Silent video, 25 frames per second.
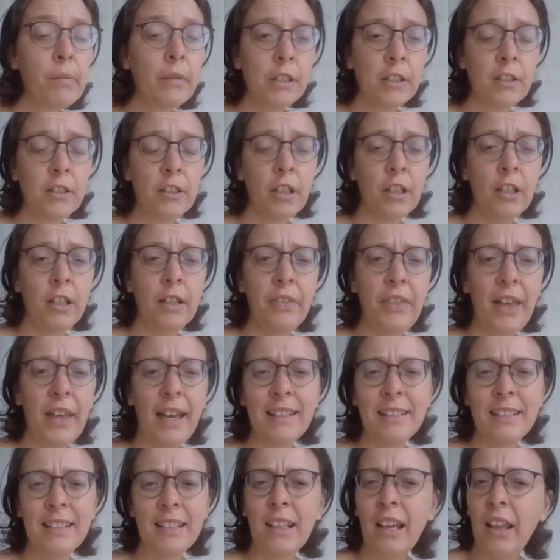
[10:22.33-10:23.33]
so
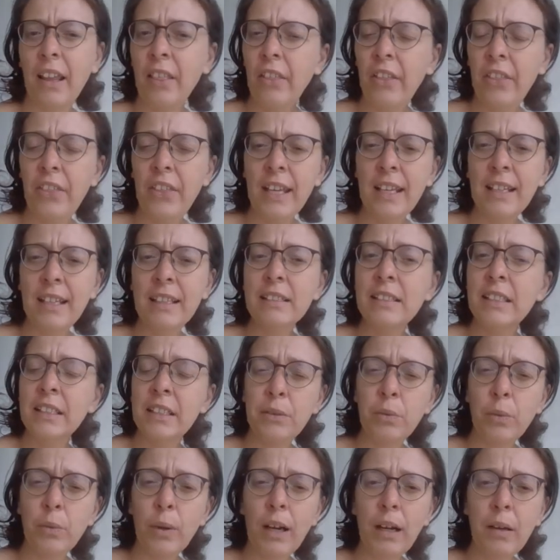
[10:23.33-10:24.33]
that's another thing
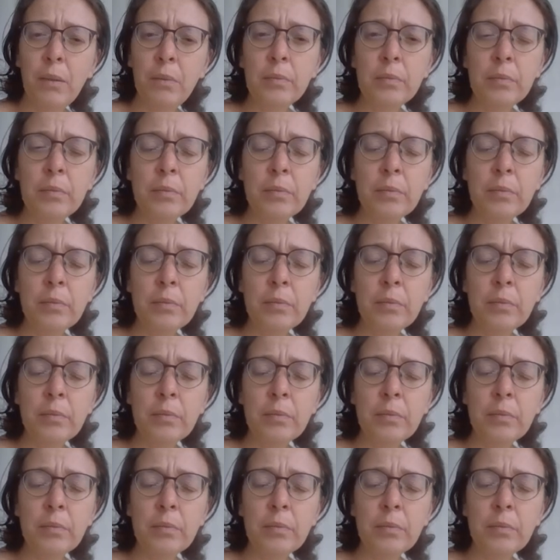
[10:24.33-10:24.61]
as well.